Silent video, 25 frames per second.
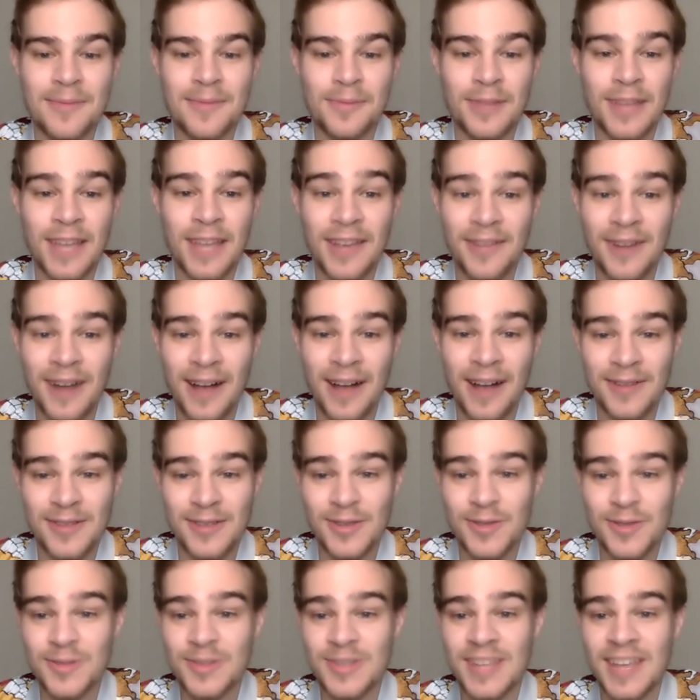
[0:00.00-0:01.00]
Blake Rouse,
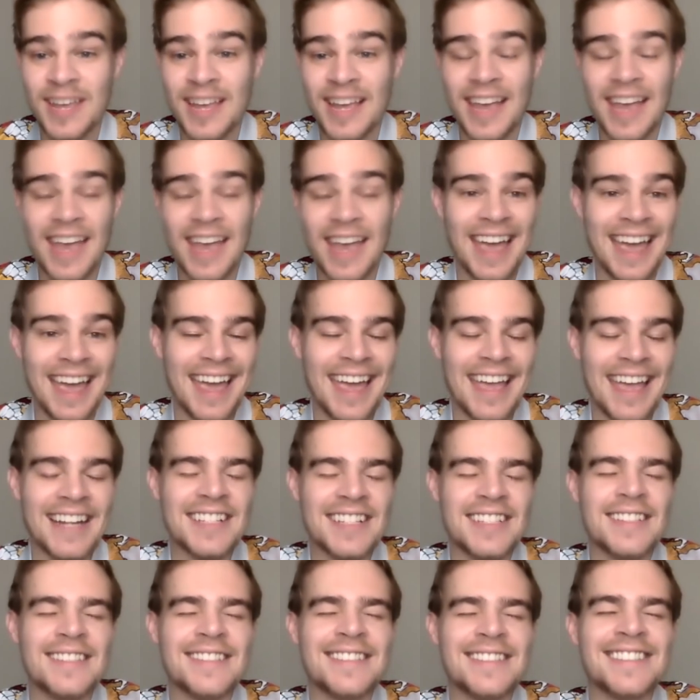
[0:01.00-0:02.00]
who's like
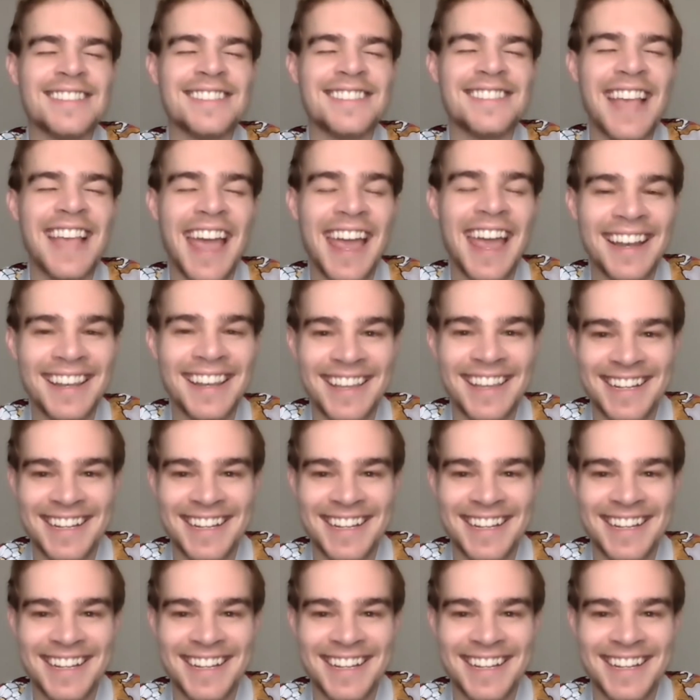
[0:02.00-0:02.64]
insanely